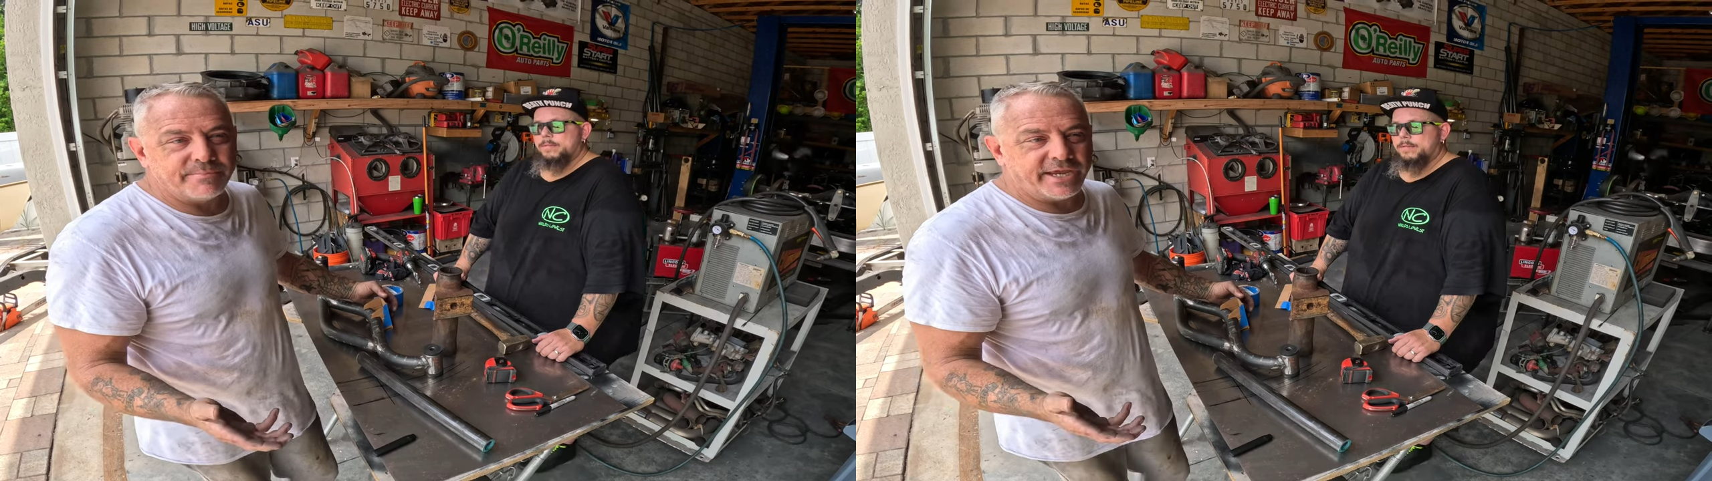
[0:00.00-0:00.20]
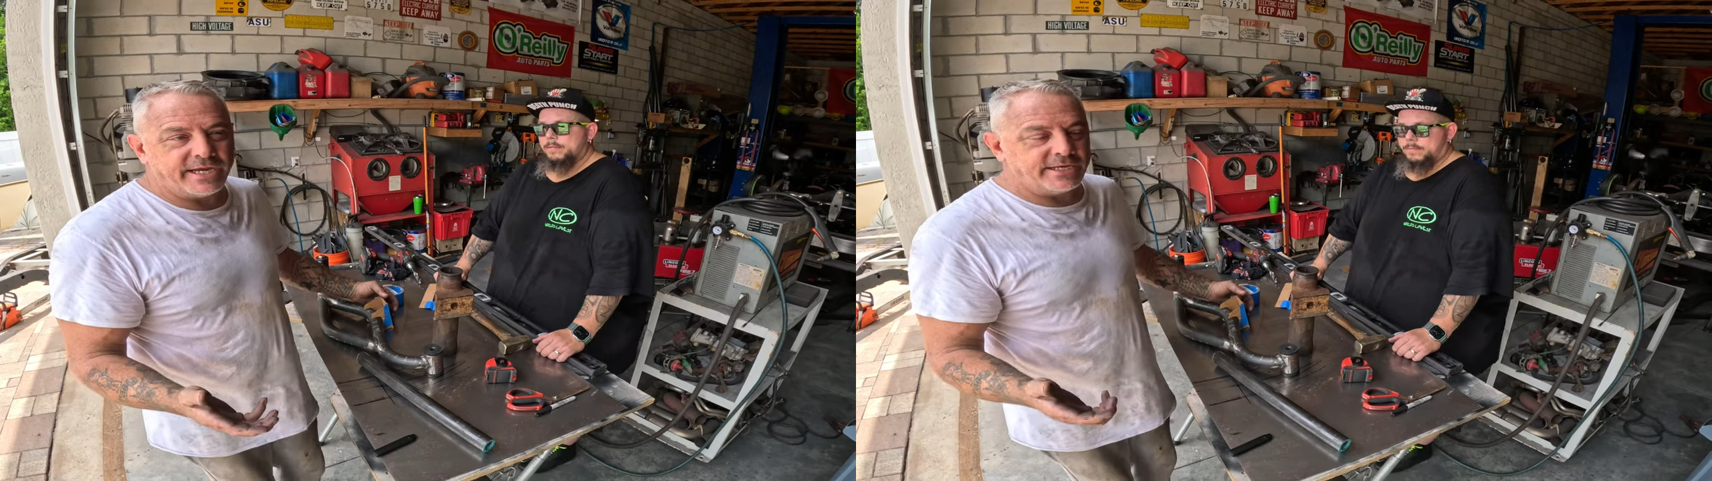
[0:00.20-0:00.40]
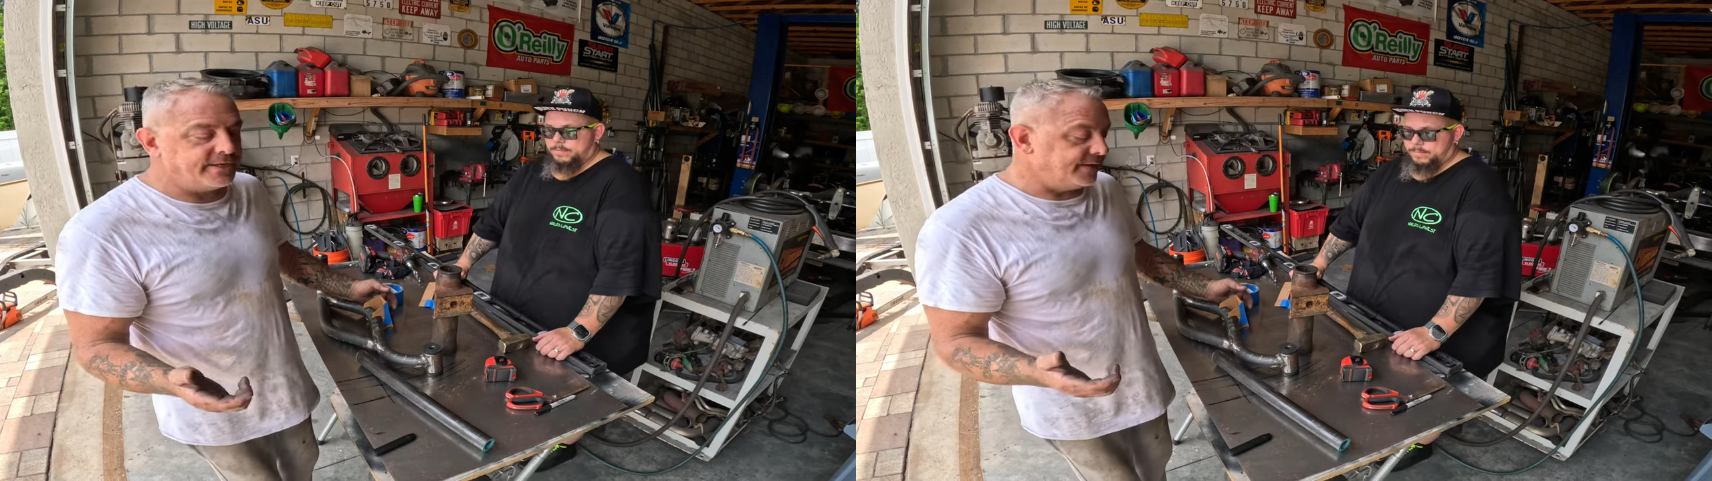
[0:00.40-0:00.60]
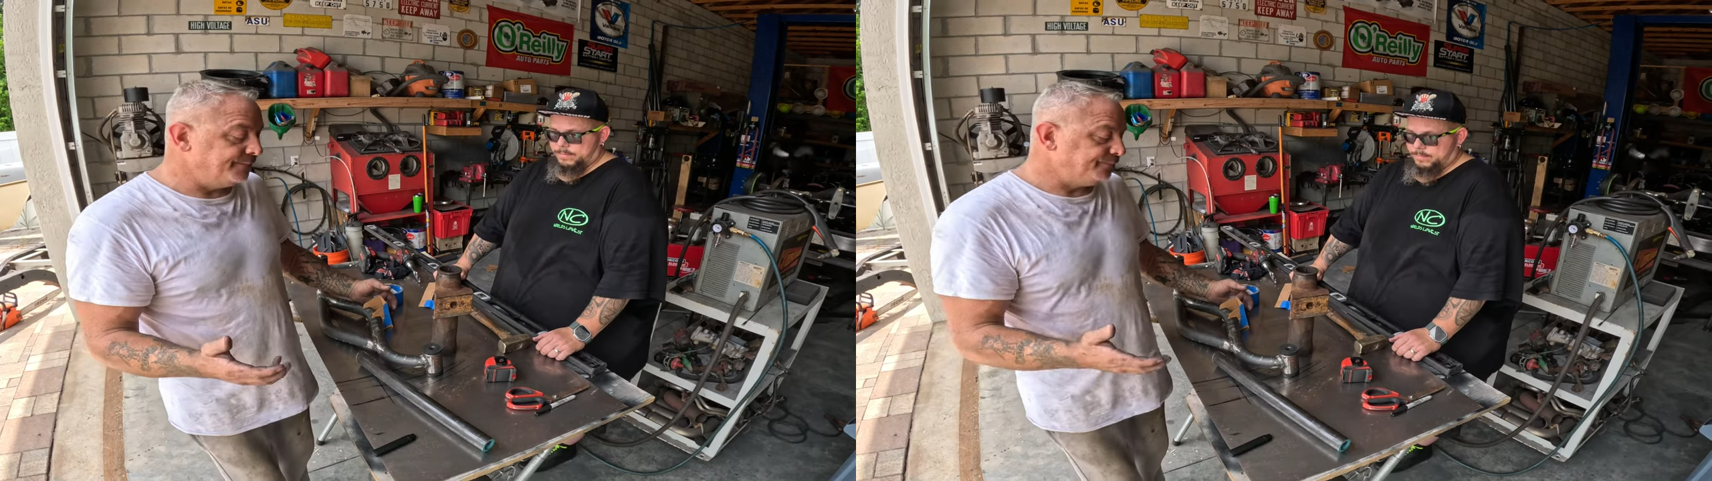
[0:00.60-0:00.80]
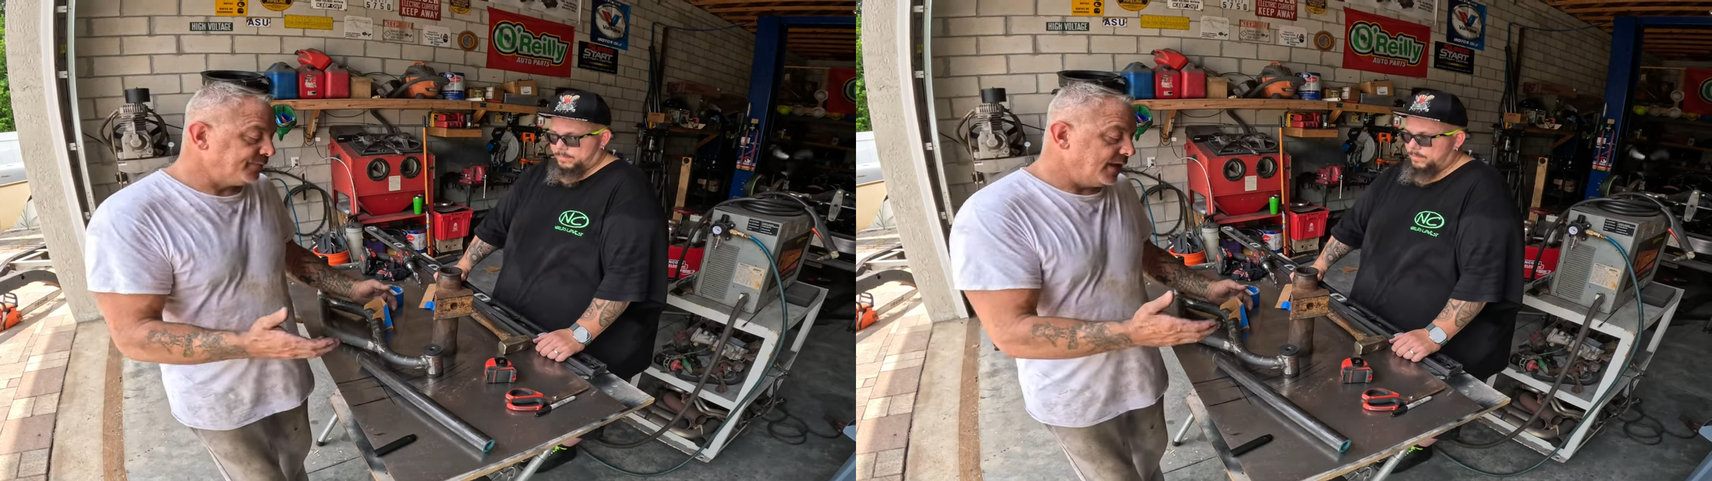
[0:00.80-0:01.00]
made.
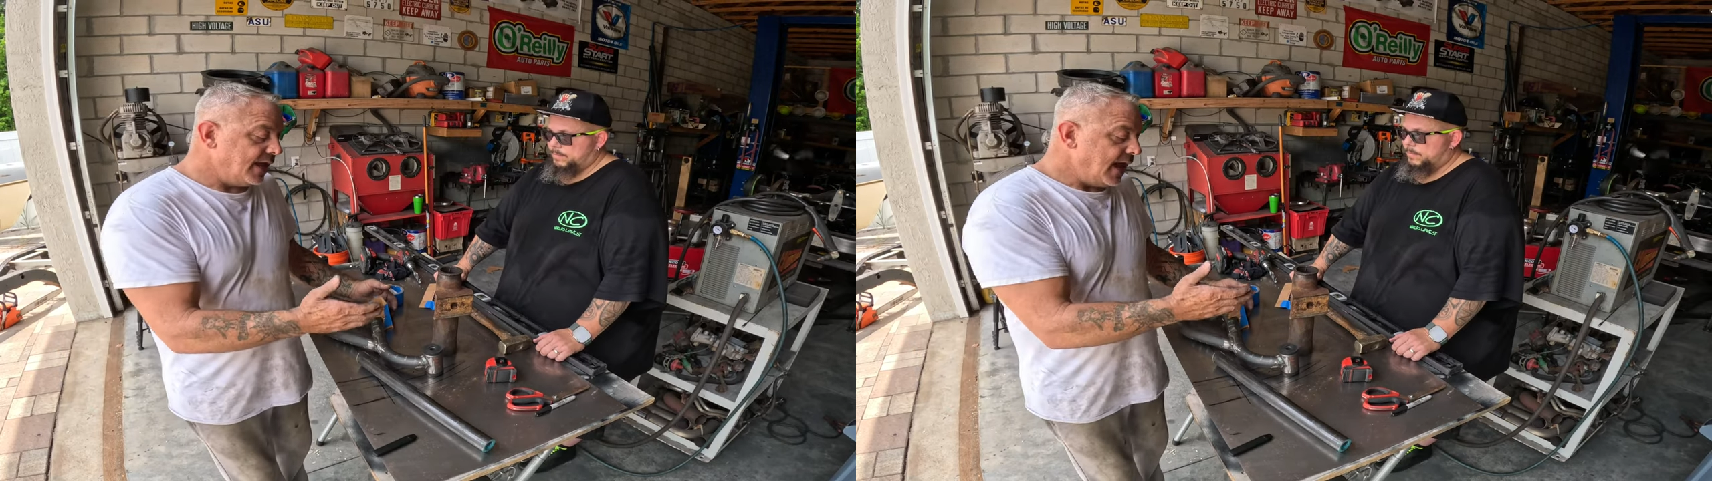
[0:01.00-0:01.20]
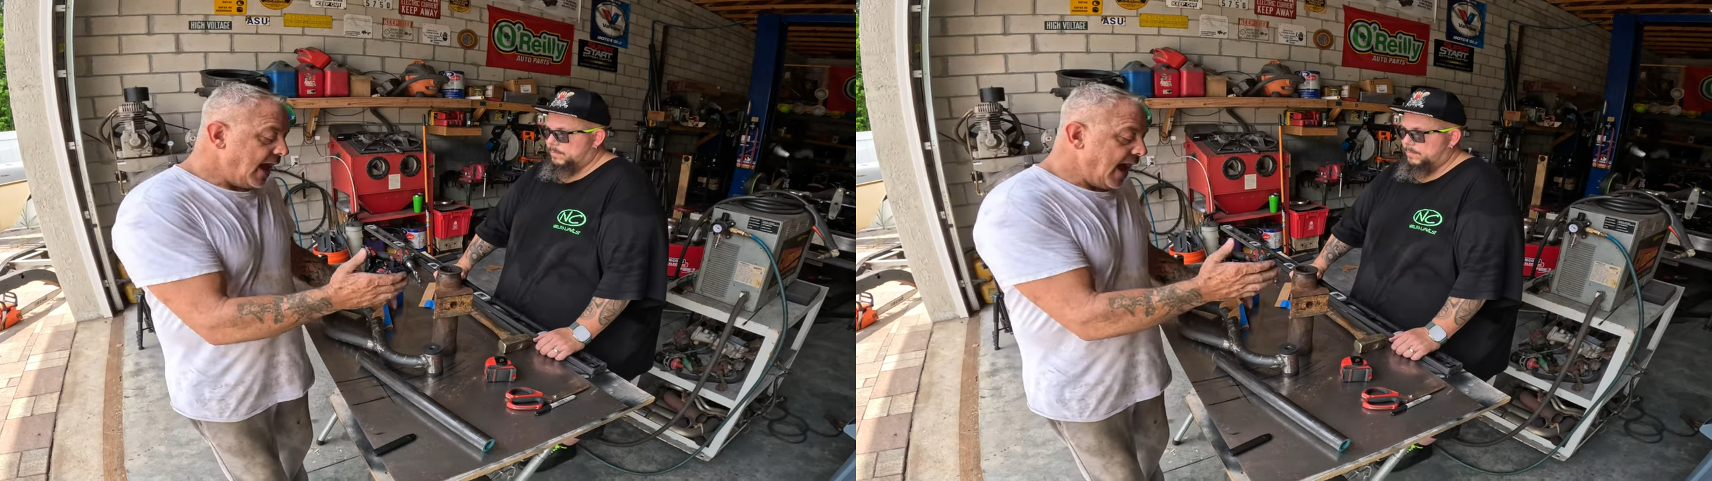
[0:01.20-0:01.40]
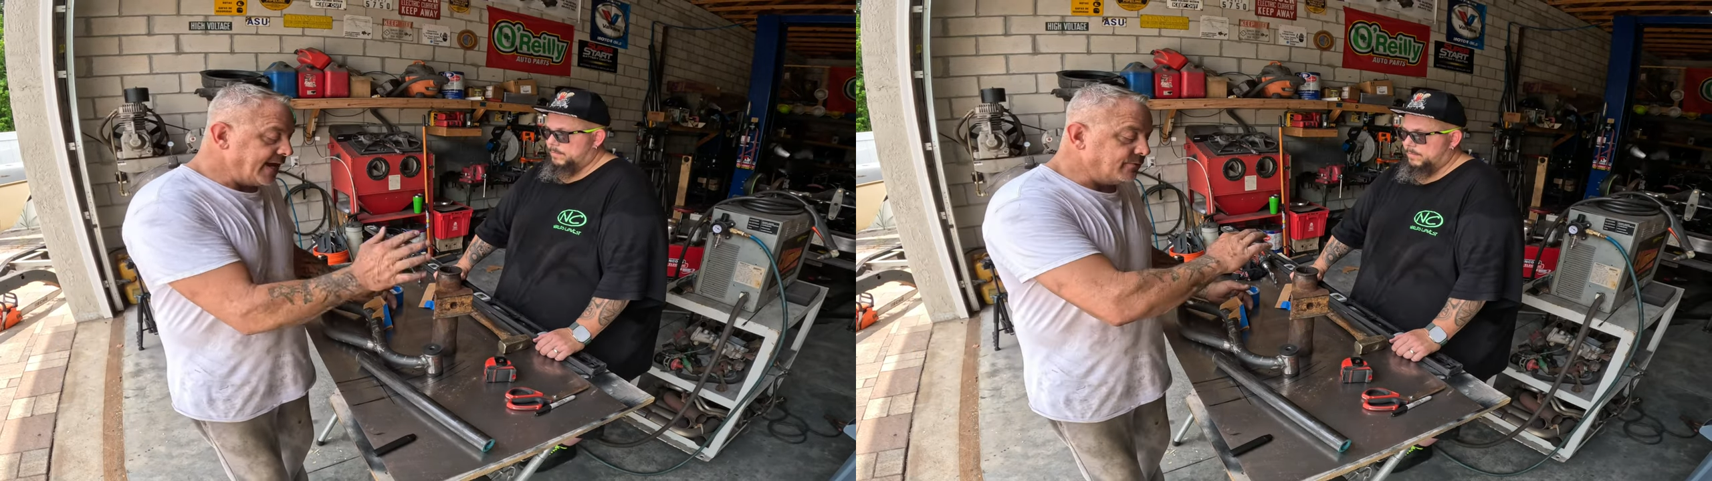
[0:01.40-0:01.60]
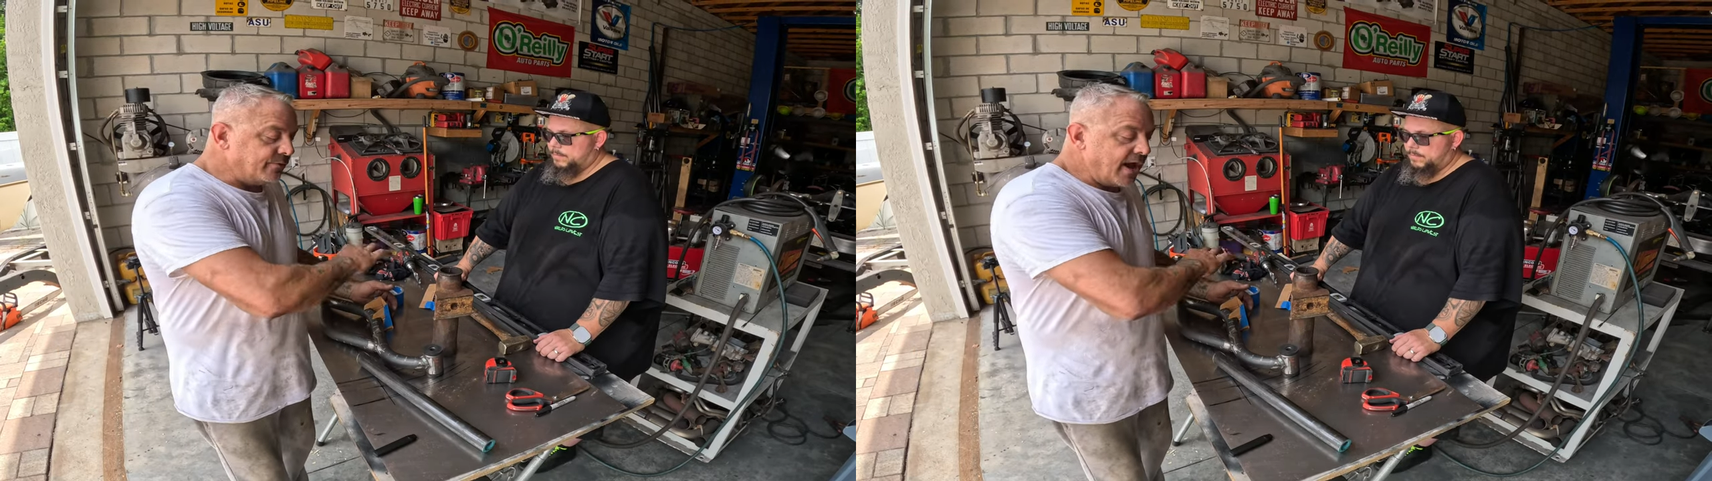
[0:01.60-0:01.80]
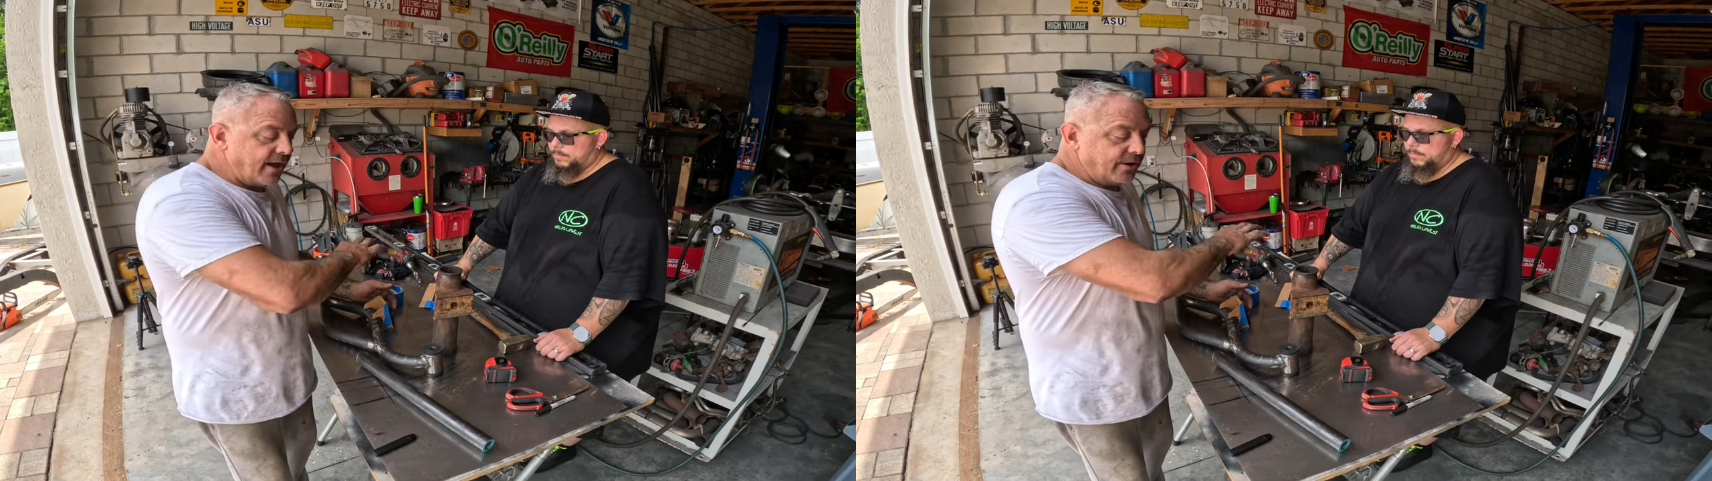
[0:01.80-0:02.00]
I don't know how,